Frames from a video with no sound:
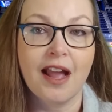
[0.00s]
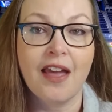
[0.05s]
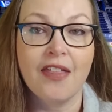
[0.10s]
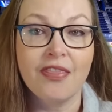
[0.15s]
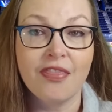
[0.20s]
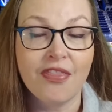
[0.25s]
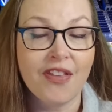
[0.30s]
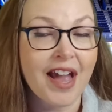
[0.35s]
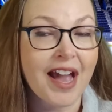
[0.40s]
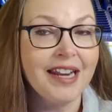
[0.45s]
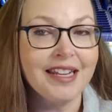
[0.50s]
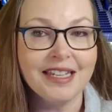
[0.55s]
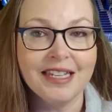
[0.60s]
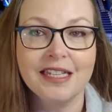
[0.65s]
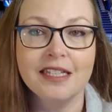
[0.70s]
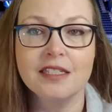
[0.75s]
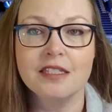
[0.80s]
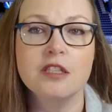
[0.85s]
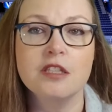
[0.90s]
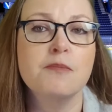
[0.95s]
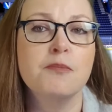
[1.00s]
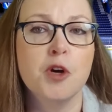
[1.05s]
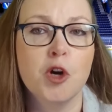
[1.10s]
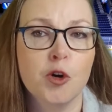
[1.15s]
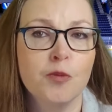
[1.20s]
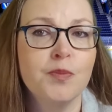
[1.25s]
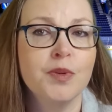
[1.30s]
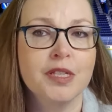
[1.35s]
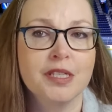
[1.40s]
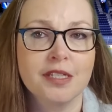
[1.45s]
And that is the
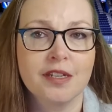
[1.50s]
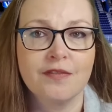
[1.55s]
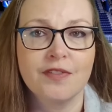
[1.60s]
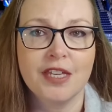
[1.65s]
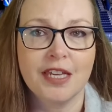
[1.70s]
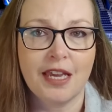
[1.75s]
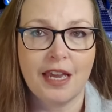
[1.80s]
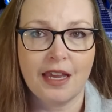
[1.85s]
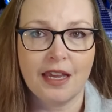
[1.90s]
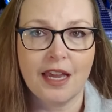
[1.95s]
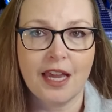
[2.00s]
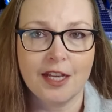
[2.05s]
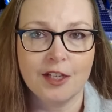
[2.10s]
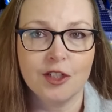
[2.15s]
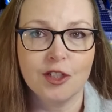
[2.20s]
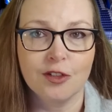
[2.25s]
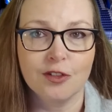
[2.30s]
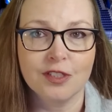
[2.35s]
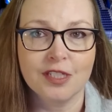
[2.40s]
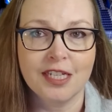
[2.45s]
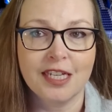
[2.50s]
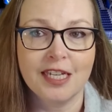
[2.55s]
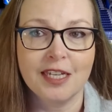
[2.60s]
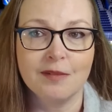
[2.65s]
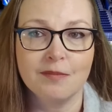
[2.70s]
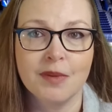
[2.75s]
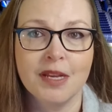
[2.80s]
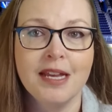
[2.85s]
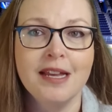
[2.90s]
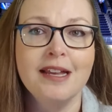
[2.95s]
purpose of the AHL
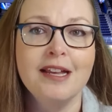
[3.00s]
team